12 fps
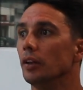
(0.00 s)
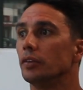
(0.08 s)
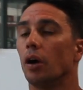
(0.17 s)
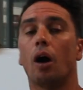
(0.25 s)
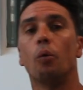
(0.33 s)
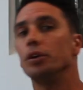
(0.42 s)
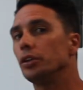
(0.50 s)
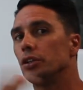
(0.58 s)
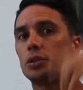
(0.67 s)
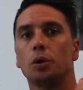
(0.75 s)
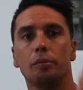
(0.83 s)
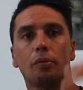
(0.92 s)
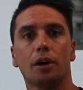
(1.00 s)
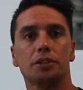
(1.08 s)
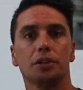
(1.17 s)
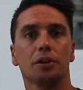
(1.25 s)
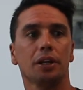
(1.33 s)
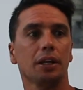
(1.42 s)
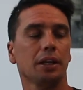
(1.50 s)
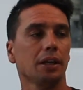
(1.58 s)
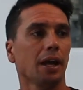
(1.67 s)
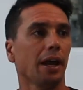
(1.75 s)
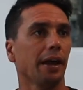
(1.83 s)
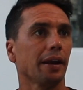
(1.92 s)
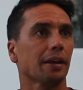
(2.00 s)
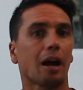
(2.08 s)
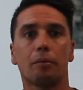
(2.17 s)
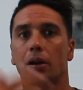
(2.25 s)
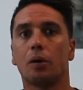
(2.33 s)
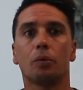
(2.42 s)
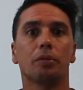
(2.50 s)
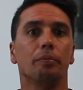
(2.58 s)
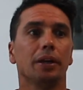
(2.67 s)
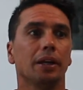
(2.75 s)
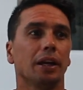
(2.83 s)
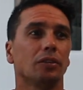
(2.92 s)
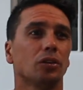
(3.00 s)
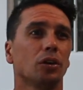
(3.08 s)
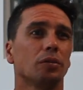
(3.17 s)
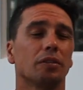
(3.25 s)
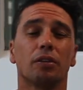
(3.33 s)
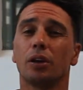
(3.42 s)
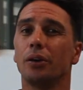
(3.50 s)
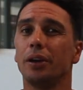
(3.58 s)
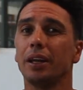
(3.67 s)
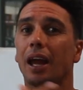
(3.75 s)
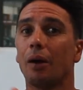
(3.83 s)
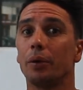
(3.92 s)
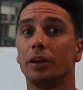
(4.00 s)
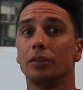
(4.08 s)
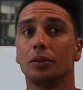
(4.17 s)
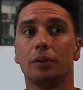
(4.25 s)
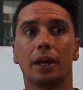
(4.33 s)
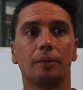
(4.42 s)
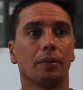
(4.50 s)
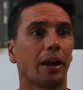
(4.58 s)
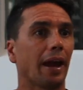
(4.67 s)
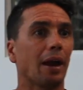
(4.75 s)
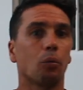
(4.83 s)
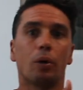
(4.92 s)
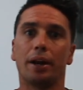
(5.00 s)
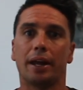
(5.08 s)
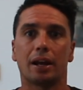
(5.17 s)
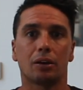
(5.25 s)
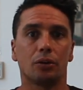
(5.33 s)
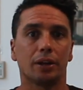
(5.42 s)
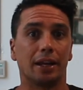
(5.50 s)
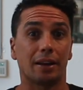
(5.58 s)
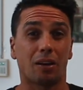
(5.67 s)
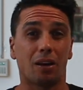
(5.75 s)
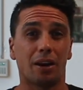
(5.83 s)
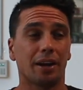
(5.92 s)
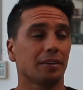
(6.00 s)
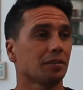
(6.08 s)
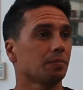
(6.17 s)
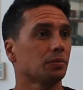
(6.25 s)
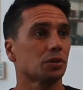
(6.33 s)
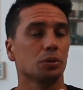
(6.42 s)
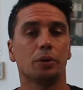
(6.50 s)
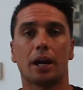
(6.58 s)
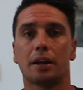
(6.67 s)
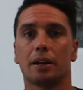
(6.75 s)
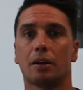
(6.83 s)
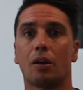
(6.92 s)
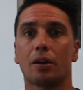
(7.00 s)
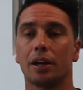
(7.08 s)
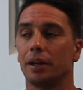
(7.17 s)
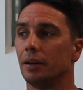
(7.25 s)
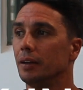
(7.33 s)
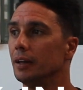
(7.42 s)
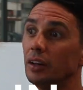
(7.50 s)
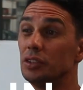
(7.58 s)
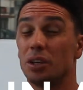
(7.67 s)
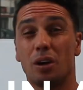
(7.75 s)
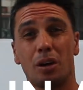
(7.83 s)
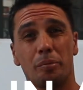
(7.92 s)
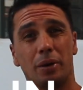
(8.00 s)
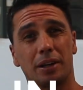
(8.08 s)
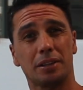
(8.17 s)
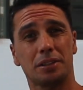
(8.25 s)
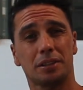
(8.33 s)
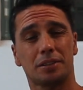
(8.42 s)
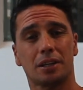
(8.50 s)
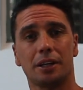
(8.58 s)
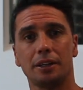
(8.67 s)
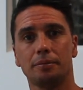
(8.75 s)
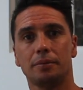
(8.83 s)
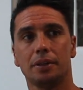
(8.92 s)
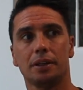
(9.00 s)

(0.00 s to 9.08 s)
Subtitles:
So I want you to join my journey and come along with me in terms of learning how we can do that. One, how to learn to get clients. Two, how to lock in a job, I guess you could say.